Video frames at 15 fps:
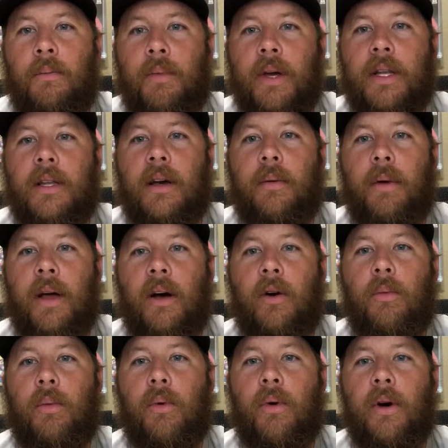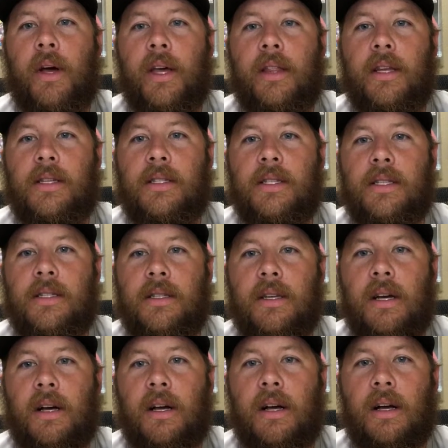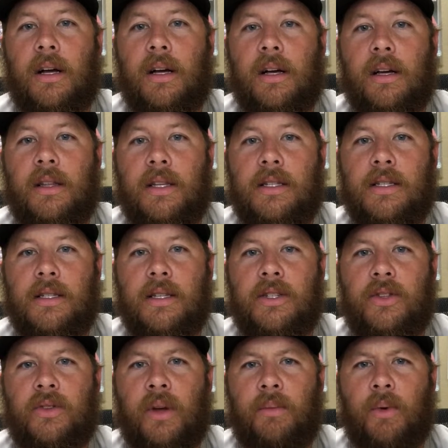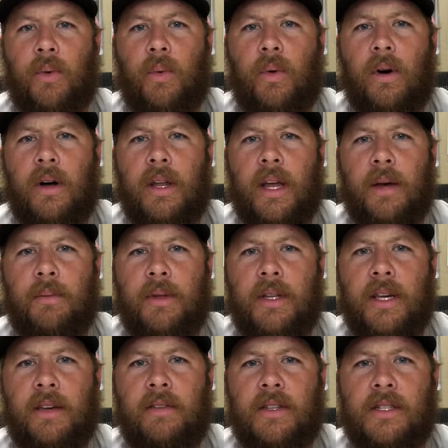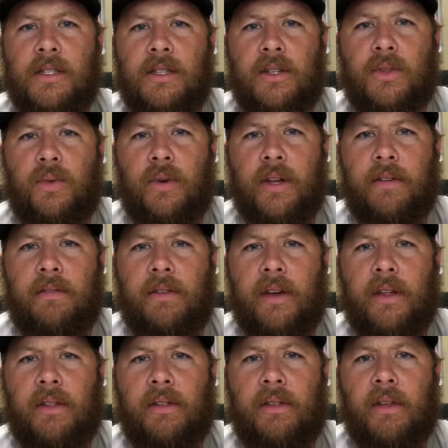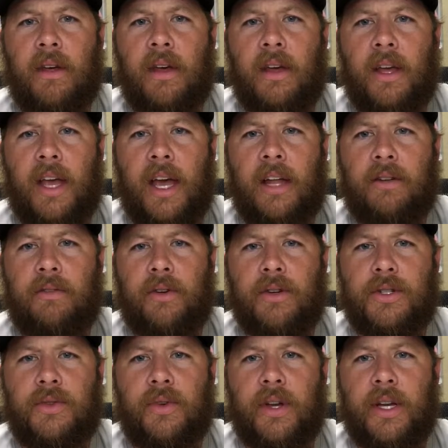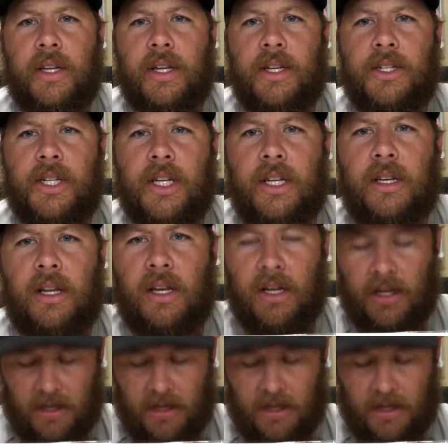Picked up Hellboy. This is issue number 1, I believe. This is the 25th anniversary edition.